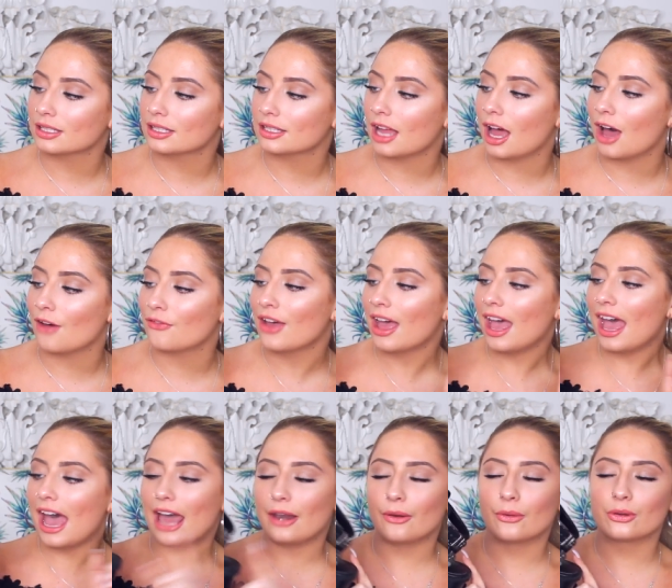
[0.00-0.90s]
and stuff
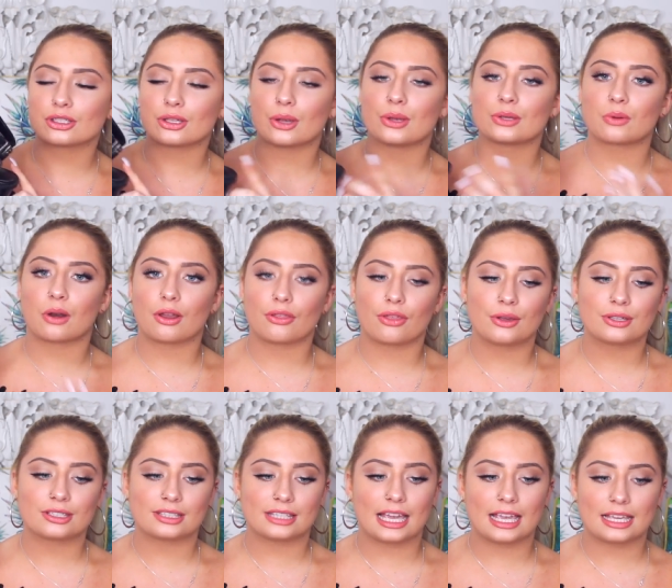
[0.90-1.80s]
and also it's one of
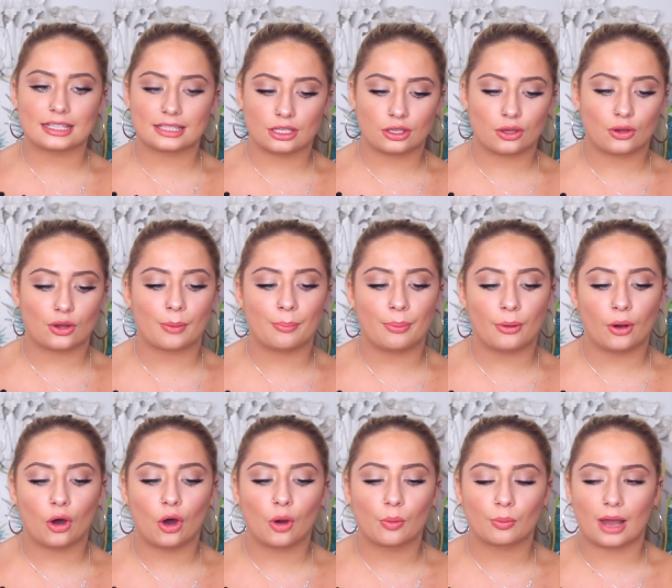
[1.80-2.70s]
those things that you can
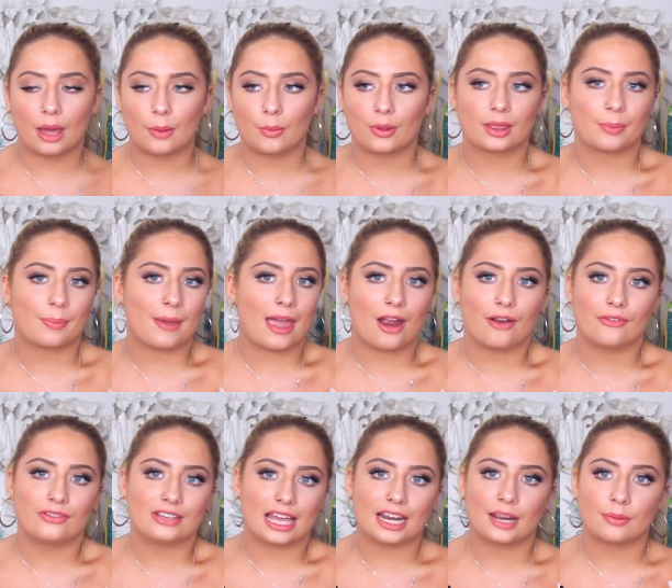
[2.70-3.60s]
put on like with a
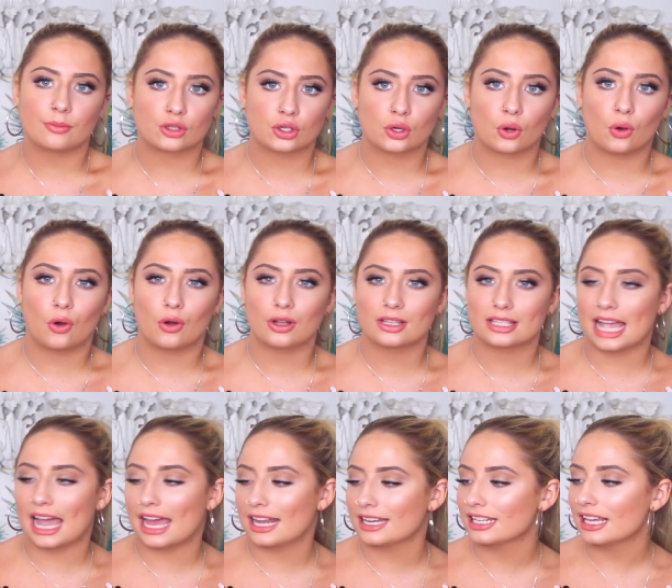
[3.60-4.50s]
pair of denim
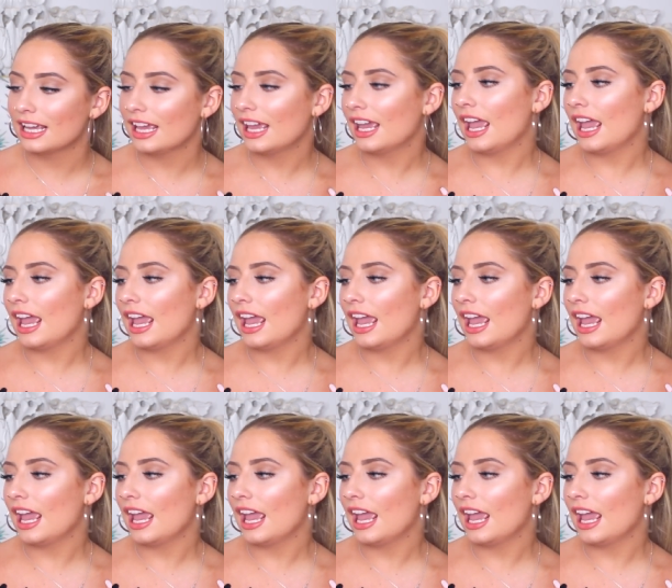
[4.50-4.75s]
shorts and